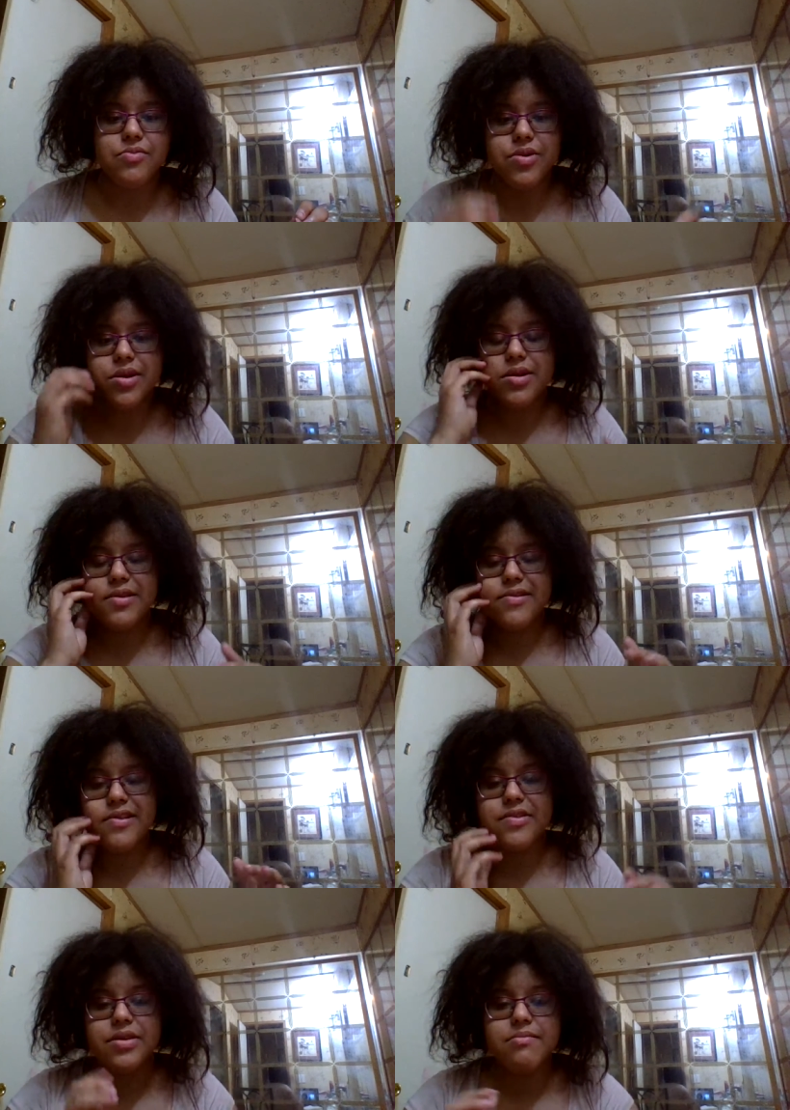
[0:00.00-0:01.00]
what
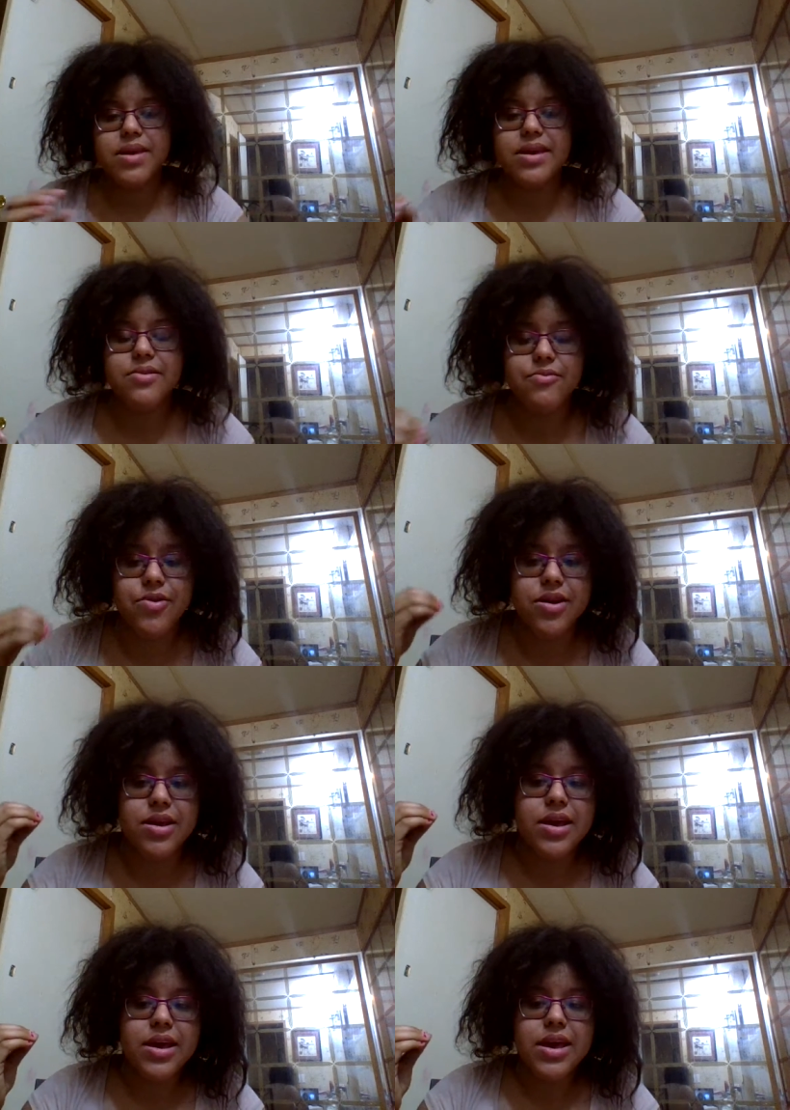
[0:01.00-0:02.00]
something means,
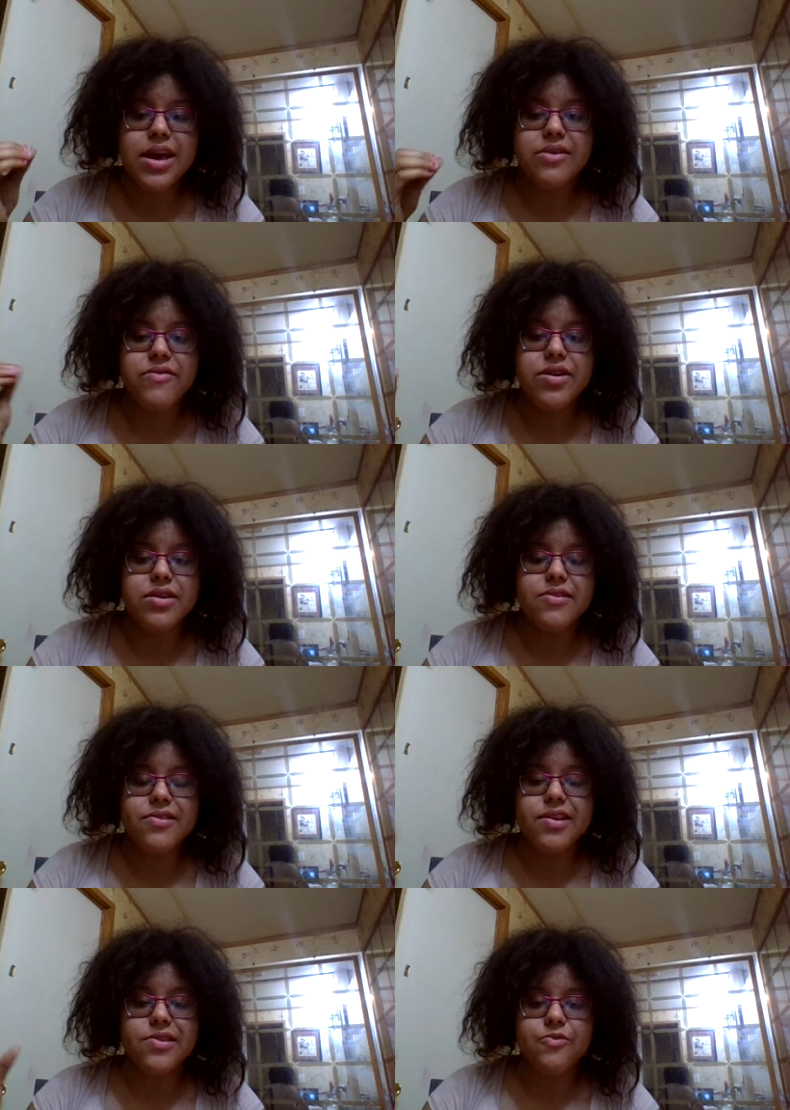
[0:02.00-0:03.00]
whatever it is
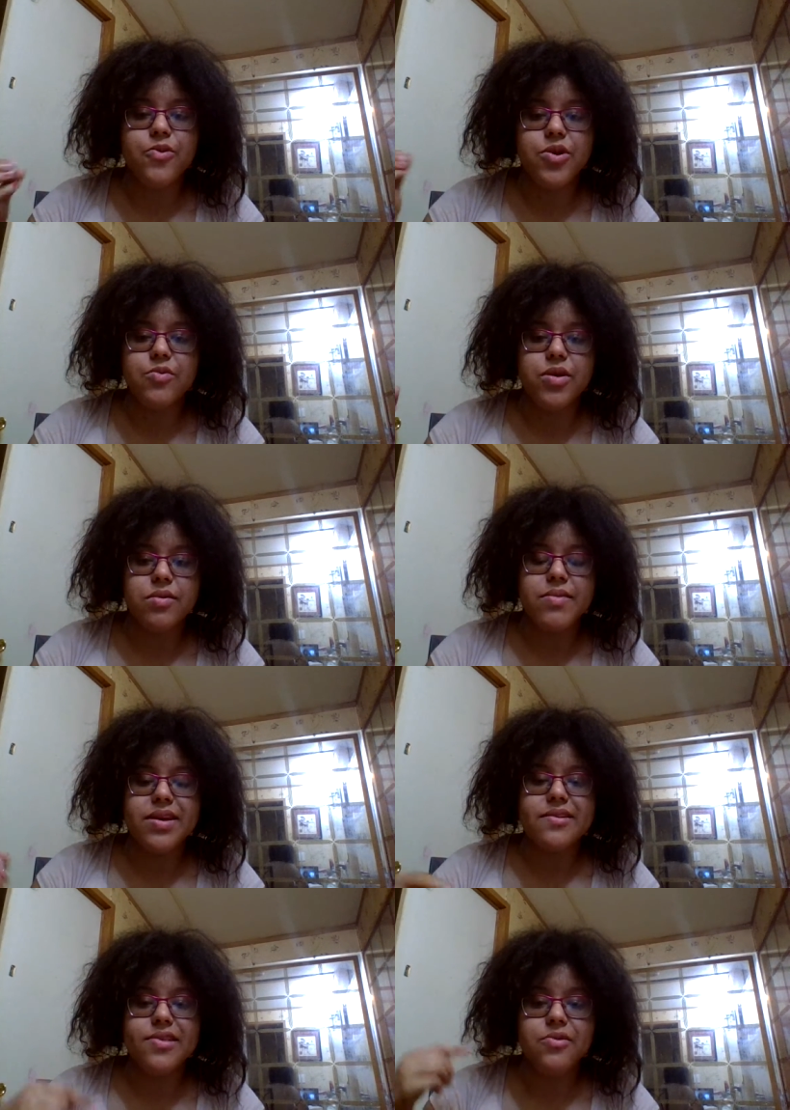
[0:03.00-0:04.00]
in His Word, what it
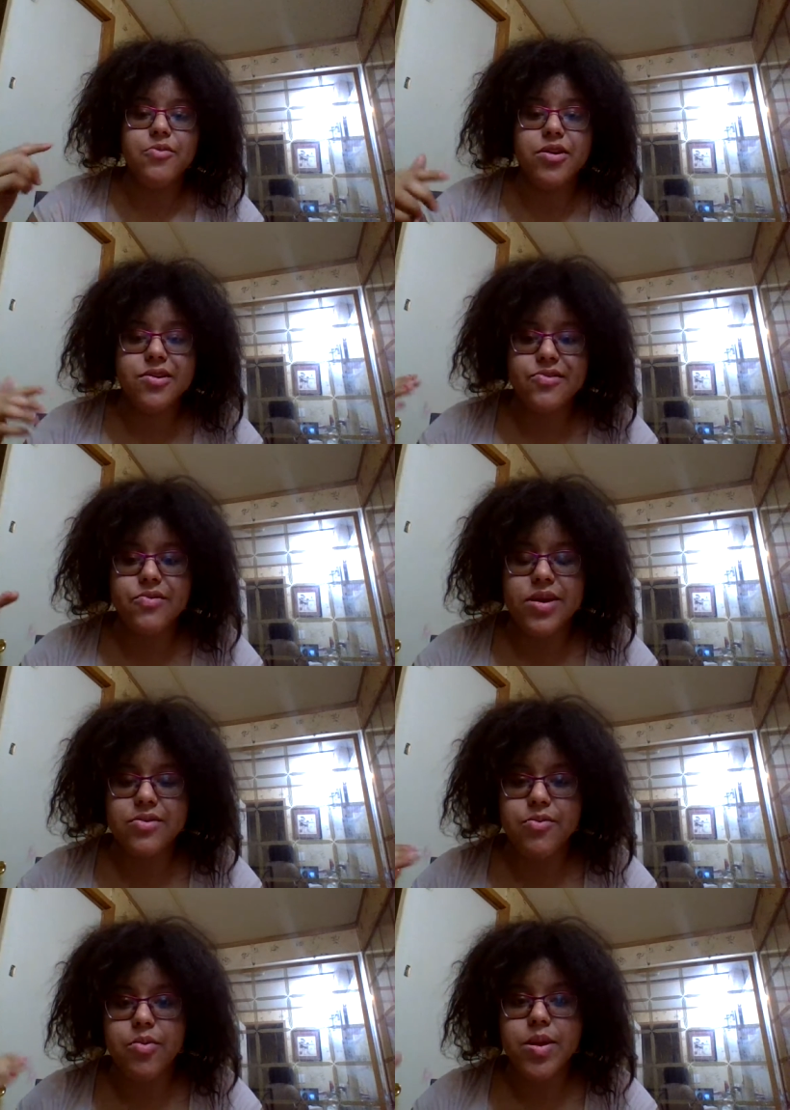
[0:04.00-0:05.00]
means. He wants us to,
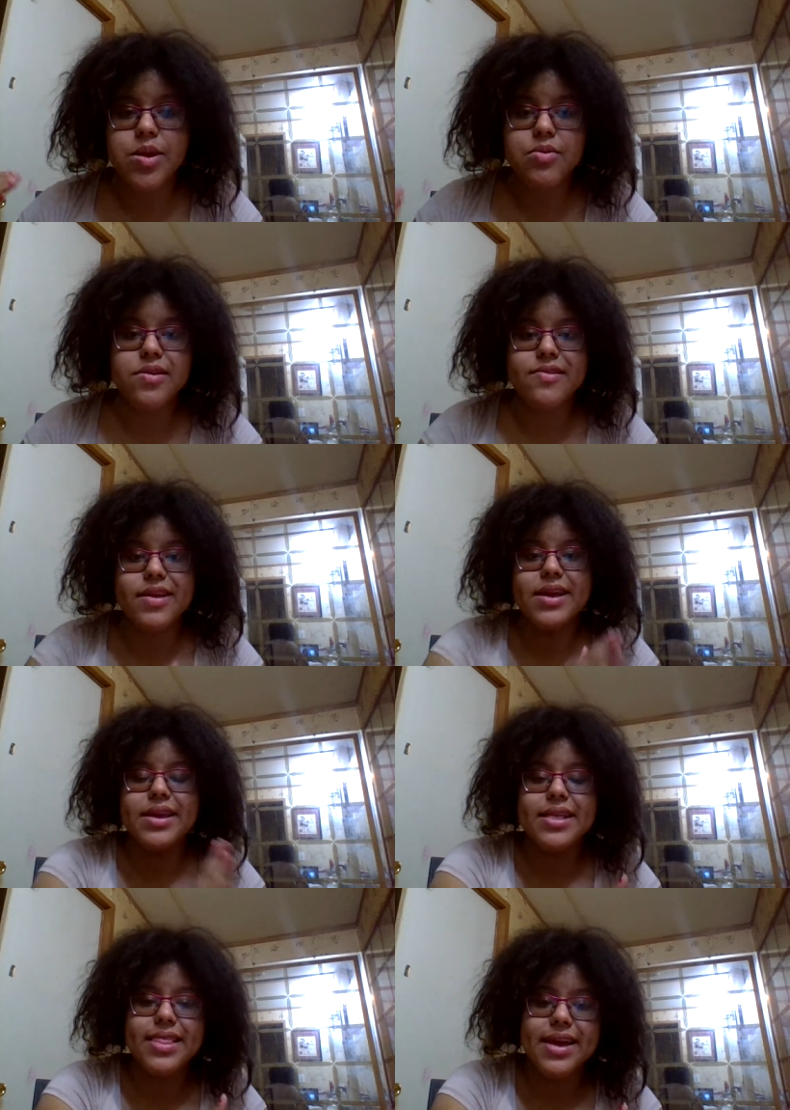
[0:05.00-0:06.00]
when we don't understand
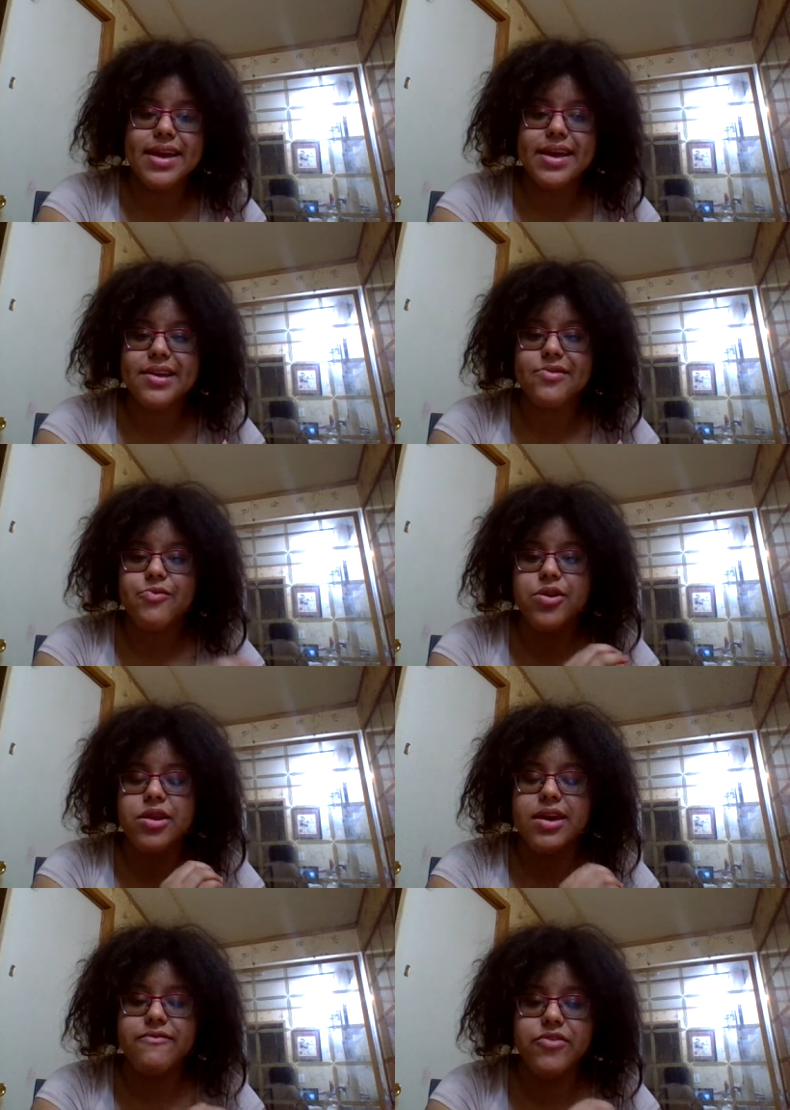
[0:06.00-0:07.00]
that thing in His Word or
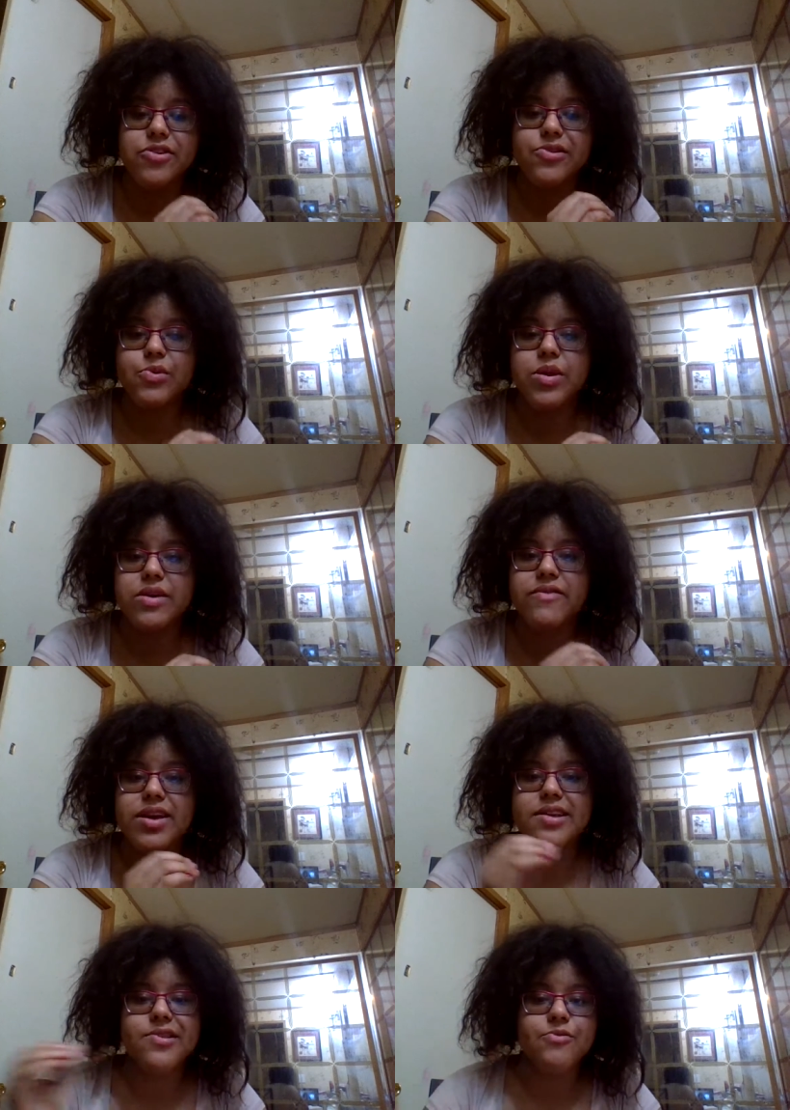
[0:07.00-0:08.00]
that verse or whatever
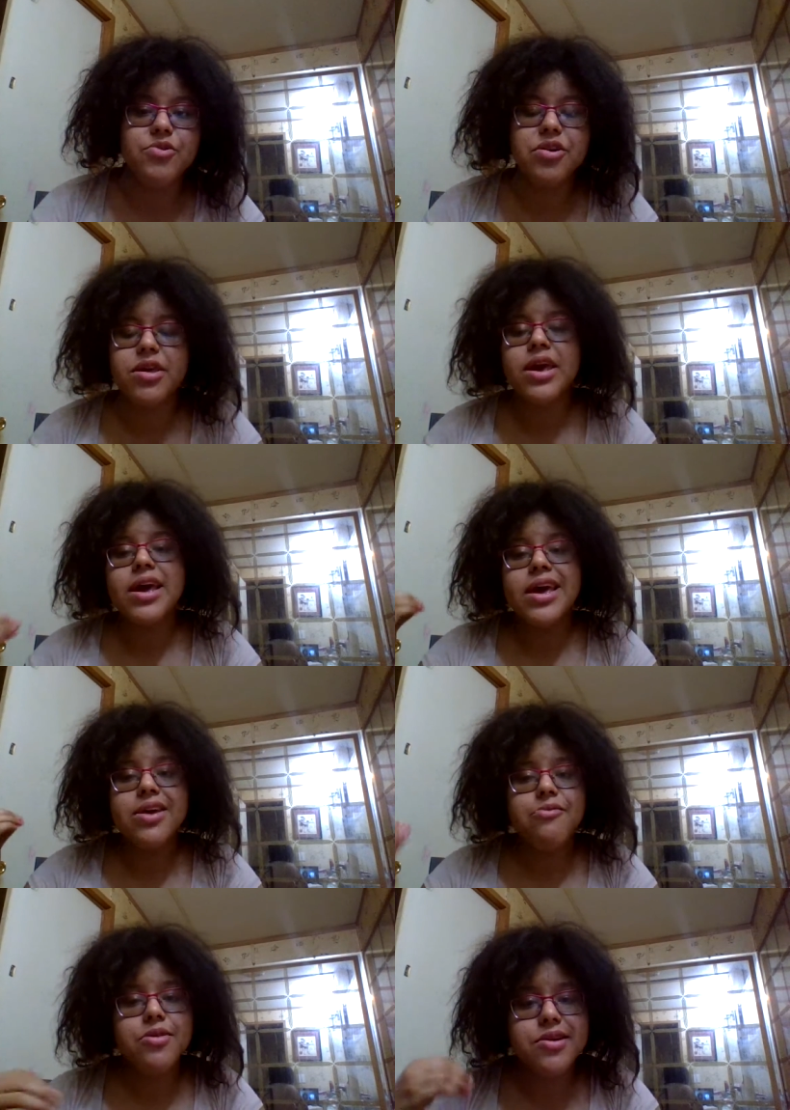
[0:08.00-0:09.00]
in His Word, He
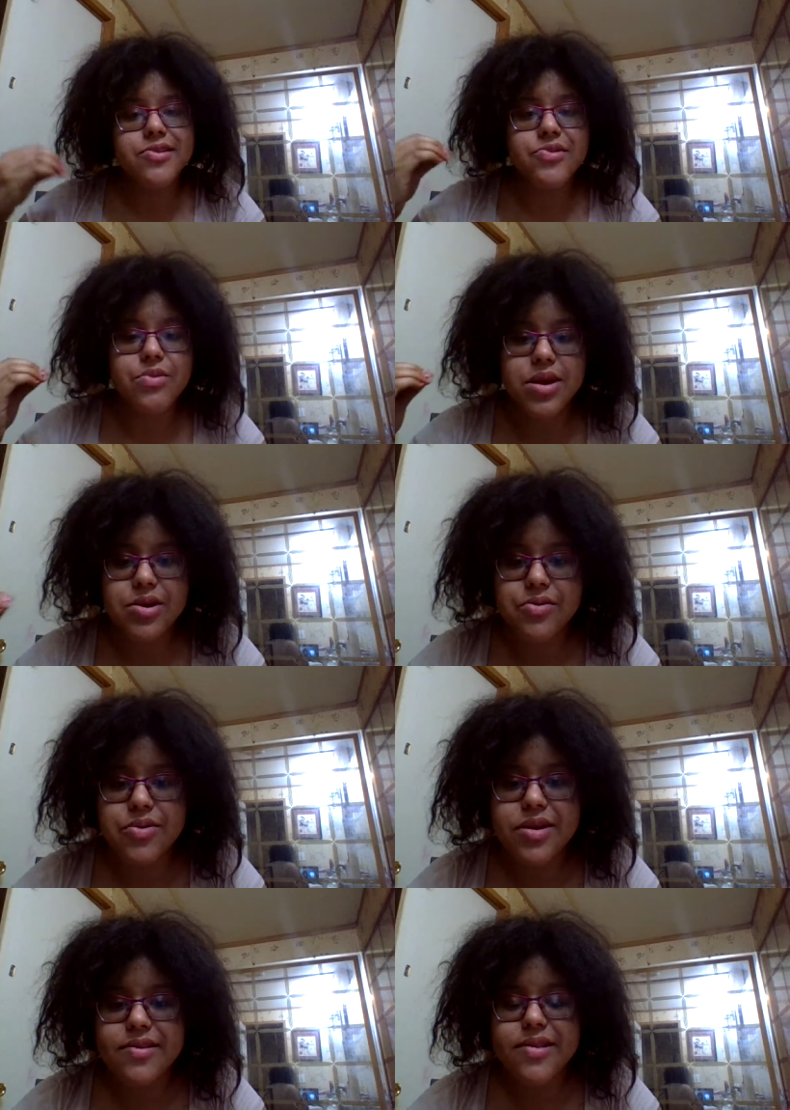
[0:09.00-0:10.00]
wants us to
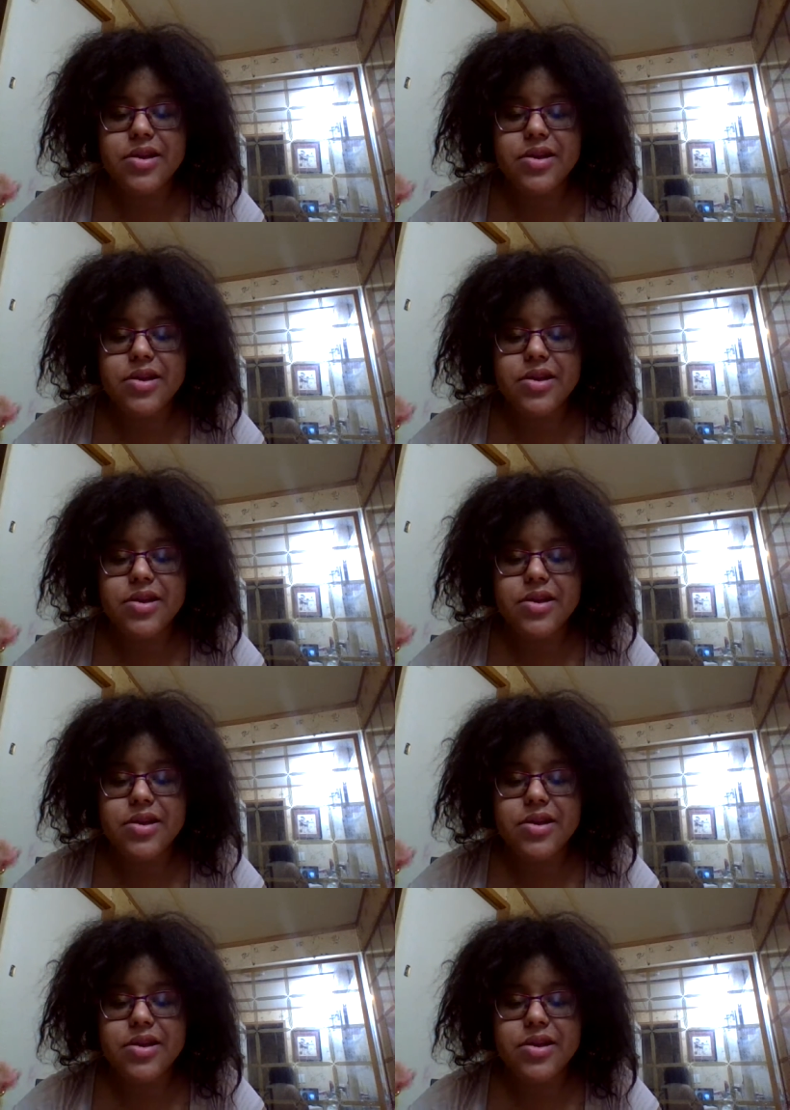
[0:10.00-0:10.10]
increase.